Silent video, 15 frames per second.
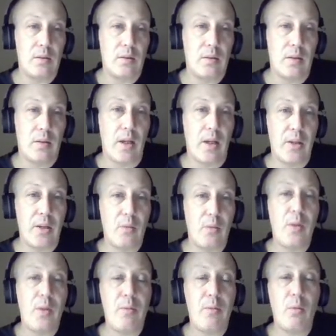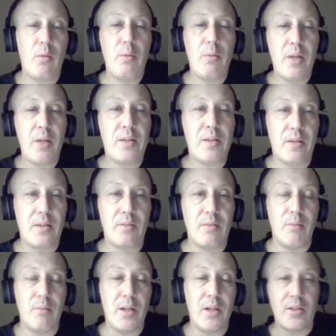We picked
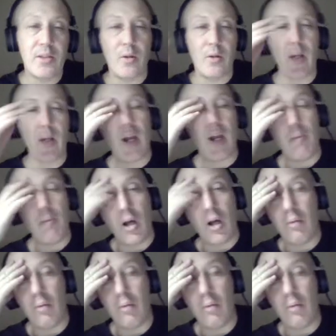Minnesota ML, but